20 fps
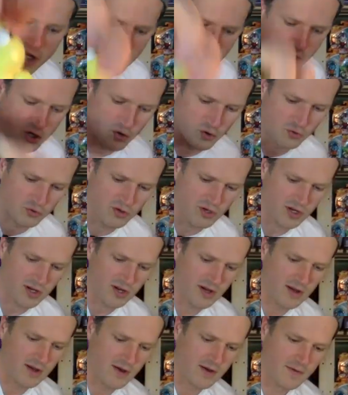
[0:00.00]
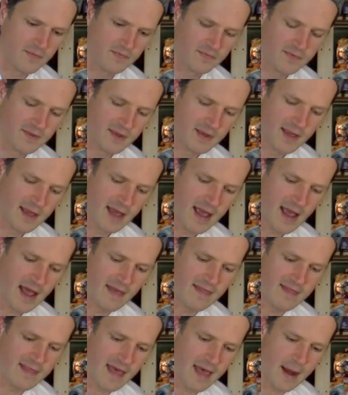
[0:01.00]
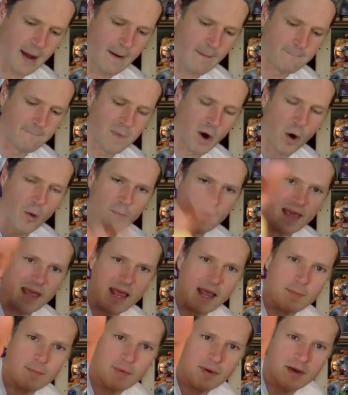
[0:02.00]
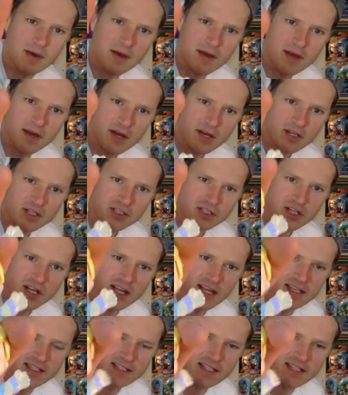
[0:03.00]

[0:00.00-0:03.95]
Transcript: cute. And then Bo Peep. She